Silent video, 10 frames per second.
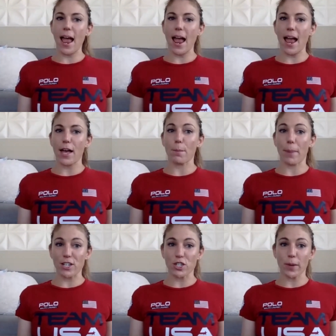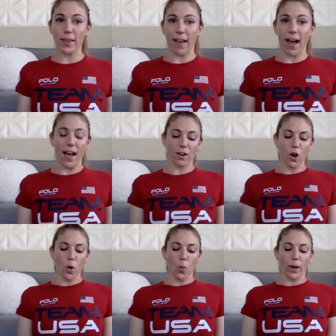And by doing that,
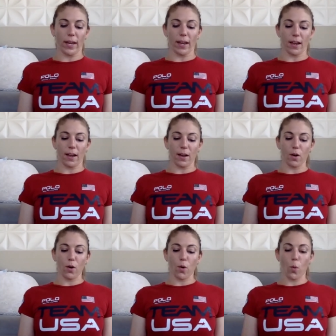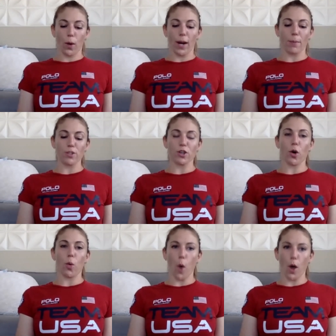we were able to go
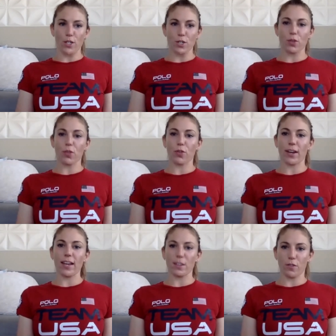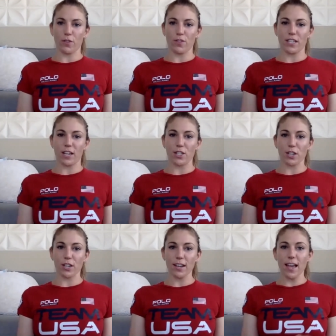1, 2, 3 in the
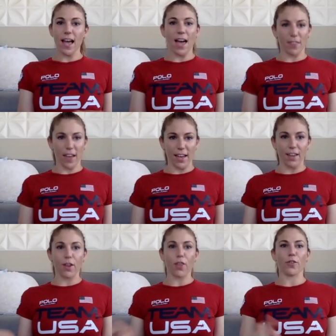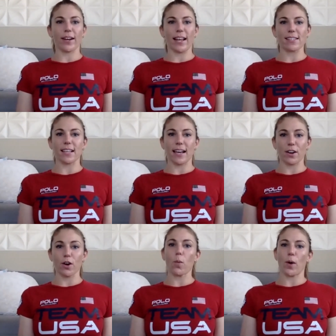1500. And then 3 days
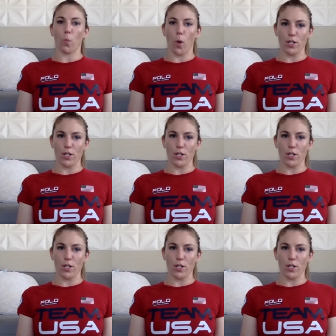later went 1,